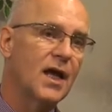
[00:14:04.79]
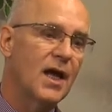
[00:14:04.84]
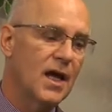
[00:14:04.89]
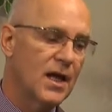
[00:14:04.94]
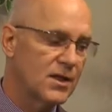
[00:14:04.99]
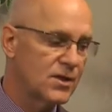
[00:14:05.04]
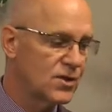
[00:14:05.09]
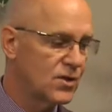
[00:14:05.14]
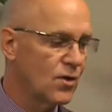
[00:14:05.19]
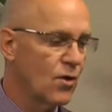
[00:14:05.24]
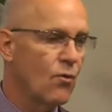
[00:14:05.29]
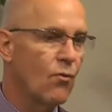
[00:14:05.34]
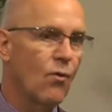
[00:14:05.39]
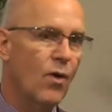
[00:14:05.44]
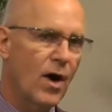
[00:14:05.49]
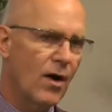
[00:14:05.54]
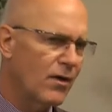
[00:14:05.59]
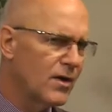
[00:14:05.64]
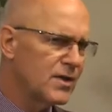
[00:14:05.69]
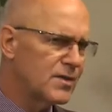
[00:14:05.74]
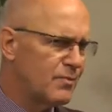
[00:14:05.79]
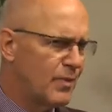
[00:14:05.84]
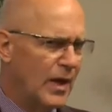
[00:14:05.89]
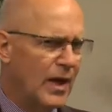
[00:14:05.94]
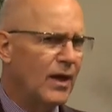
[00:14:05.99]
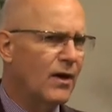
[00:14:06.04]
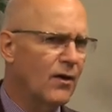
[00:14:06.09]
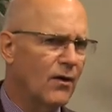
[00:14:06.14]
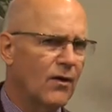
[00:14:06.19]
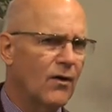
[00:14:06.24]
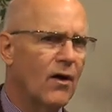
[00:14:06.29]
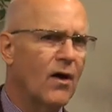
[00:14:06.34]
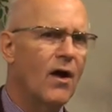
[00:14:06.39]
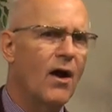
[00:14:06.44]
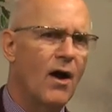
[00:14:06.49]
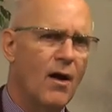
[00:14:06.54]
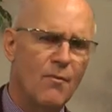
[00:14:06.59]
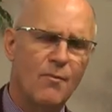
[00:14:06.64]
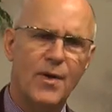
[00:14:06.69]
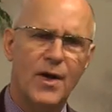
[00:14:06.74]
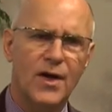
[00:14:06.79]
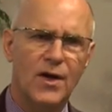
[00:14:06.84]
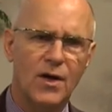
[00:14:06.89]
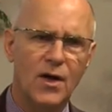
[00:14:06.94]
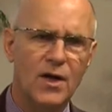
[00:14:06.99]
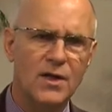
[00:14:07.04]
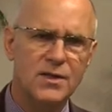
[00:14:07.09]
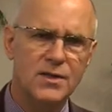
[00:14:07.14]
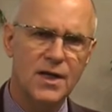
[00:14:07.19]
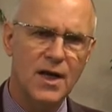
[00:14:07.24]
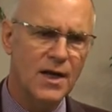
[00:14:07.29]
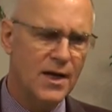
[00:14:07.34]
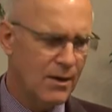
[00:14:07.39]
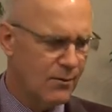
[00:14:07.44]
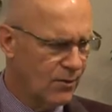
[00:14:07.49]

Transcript: And so where is Peter on Pentecost Sunday?